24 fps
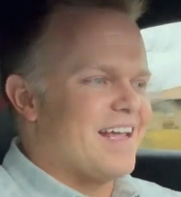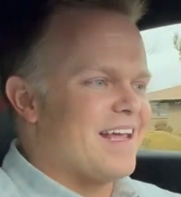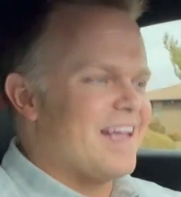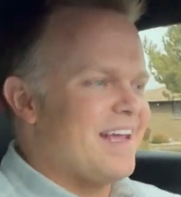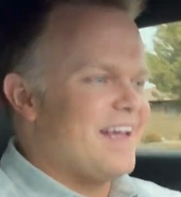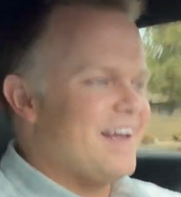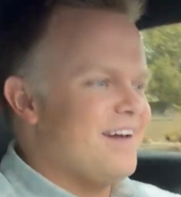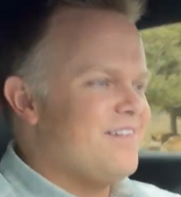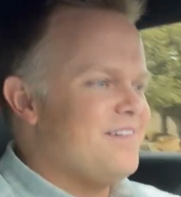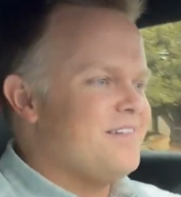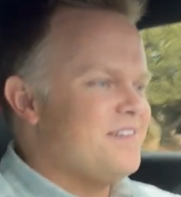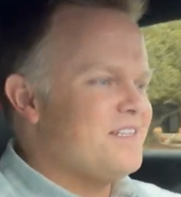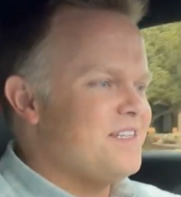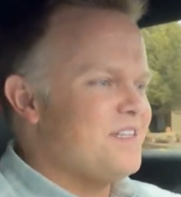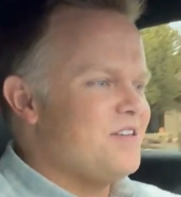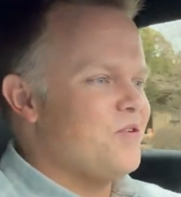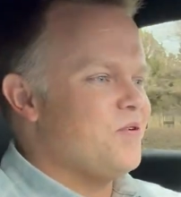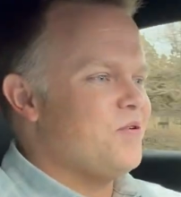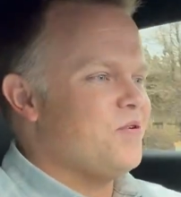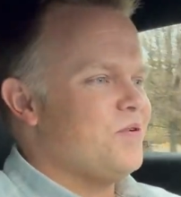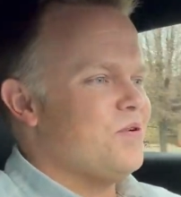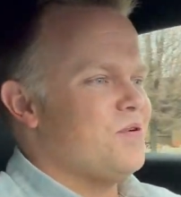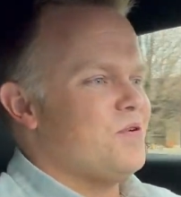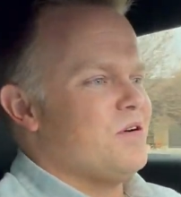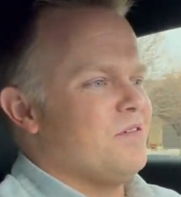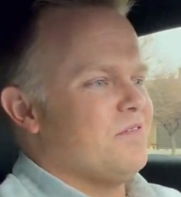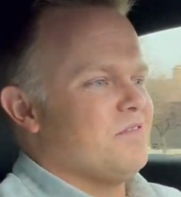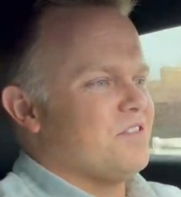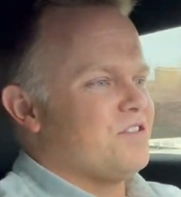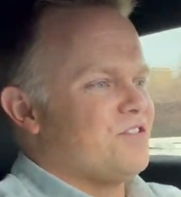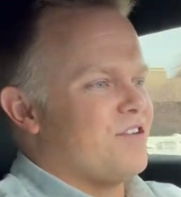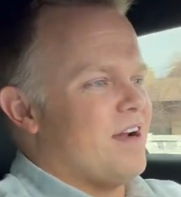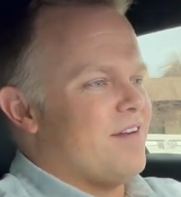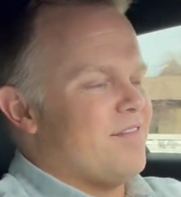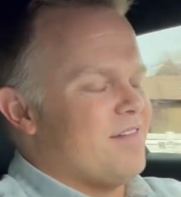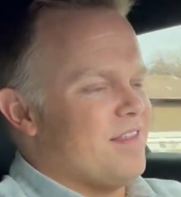can guarantee you
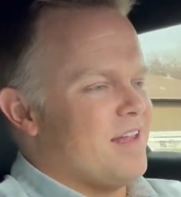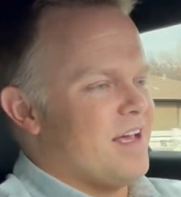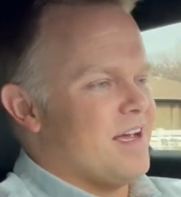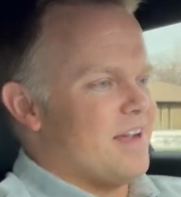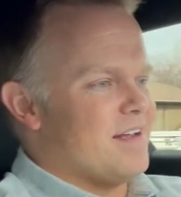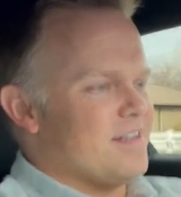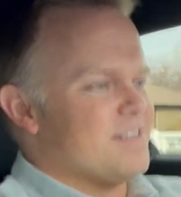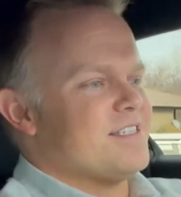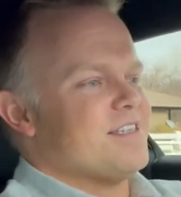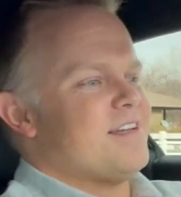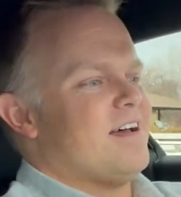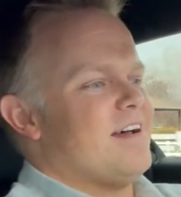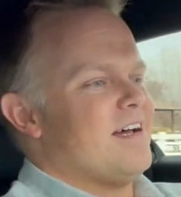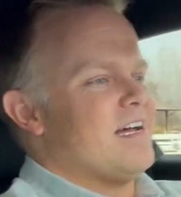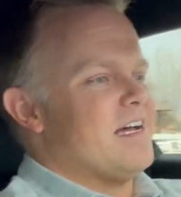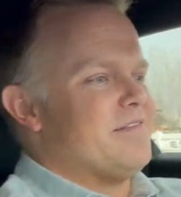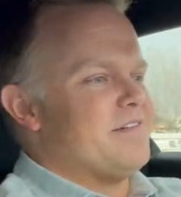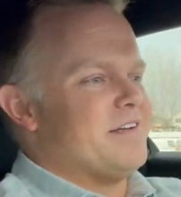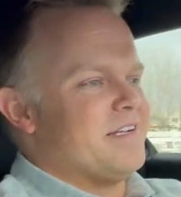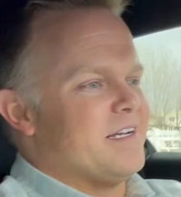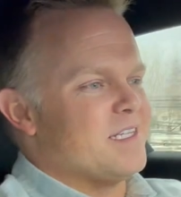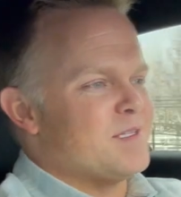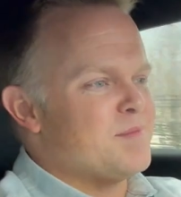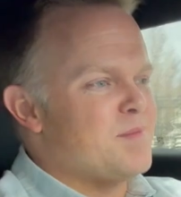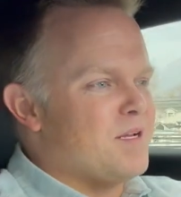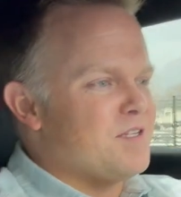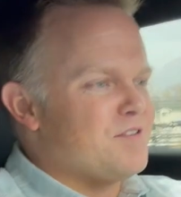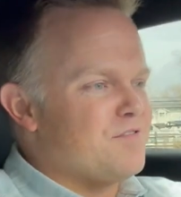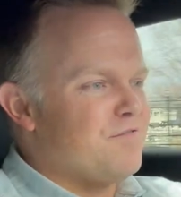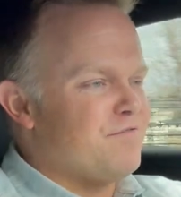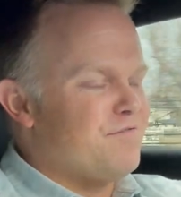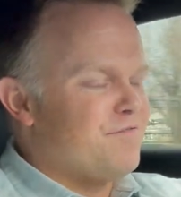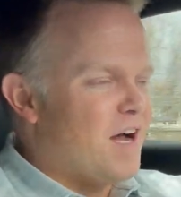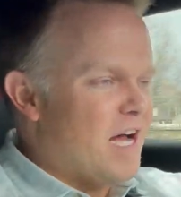whoever's driving that is not having as much